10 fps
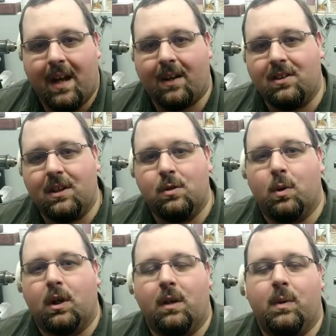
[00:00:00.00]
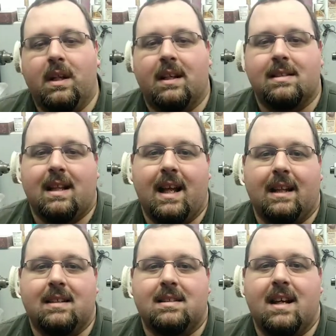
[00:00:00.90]
I'll continue working with it because I
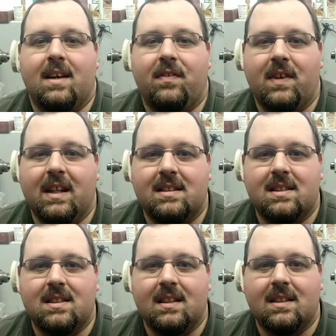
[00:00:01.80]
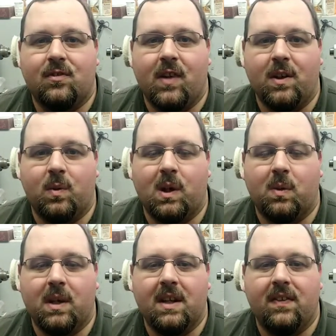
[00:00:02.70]
like the stuff. It's it's fun to
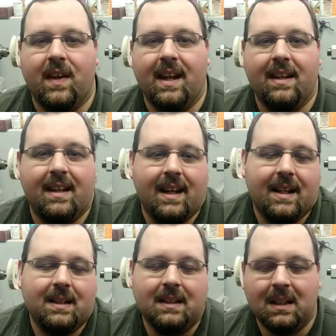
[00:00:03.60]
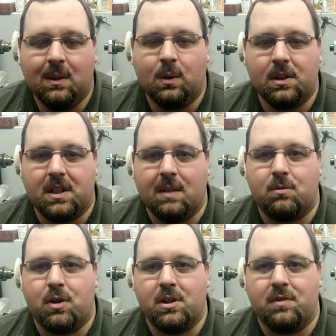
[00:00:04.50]
work with, and uh, we'll just
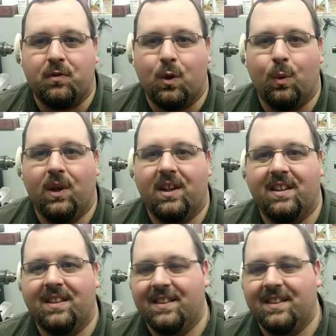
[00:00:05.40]
keep trudging forward.